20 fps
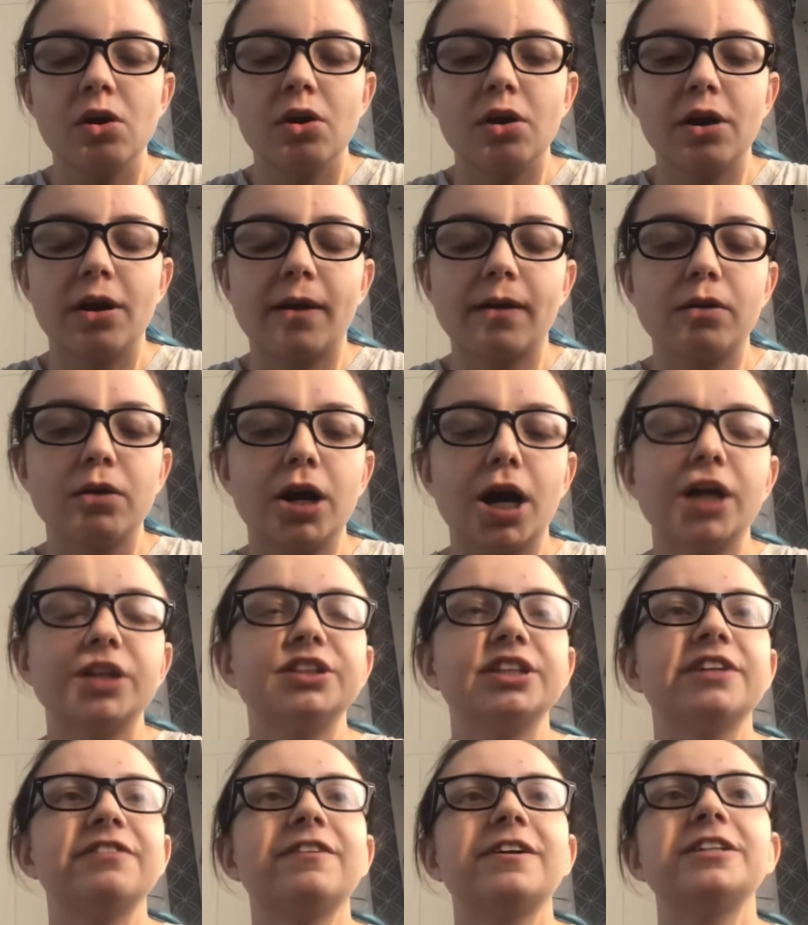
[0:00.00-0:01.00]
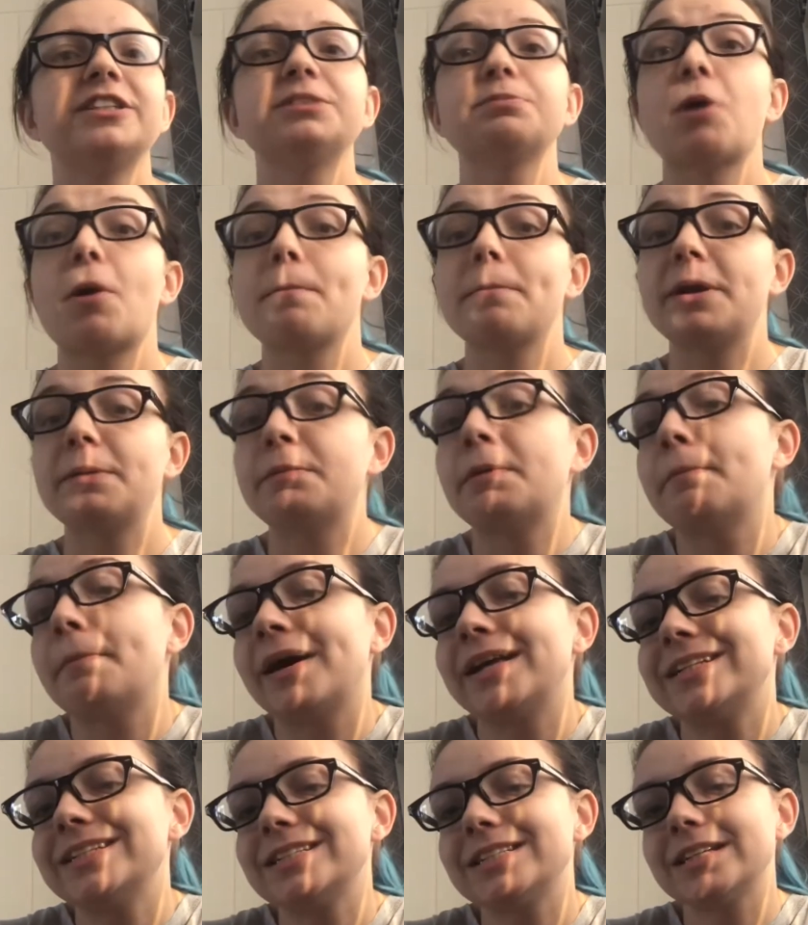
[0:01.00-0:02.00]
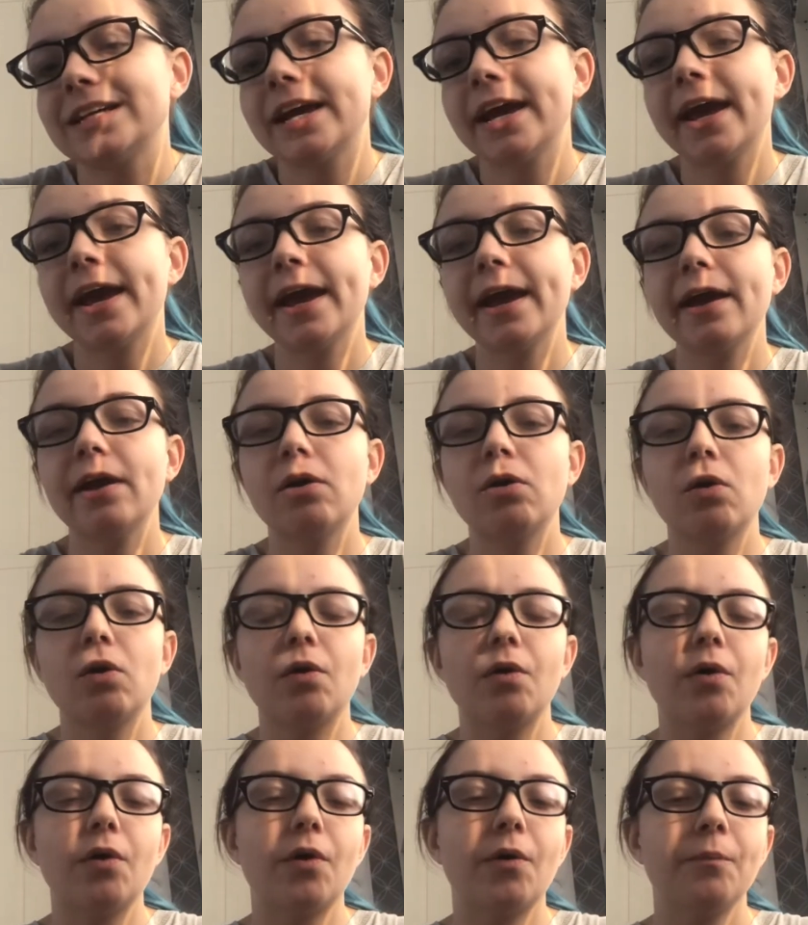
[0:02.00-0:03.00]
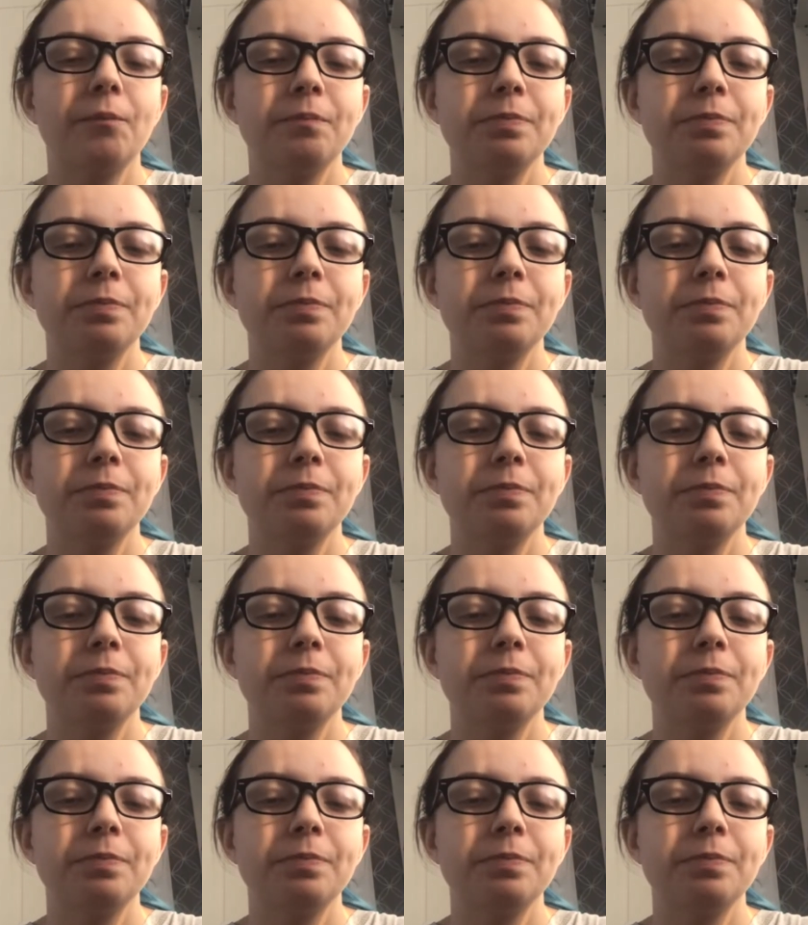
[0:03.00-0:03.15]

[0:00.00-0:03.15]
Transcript: and go outside, find a spot, and maybe meditate, or